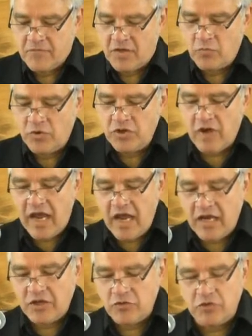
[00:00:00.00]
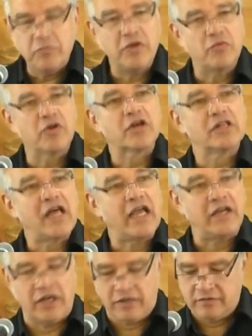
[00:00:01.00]
And when you ate, you would be
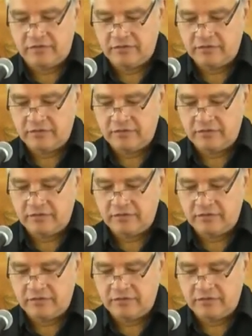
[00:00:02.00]
reclining.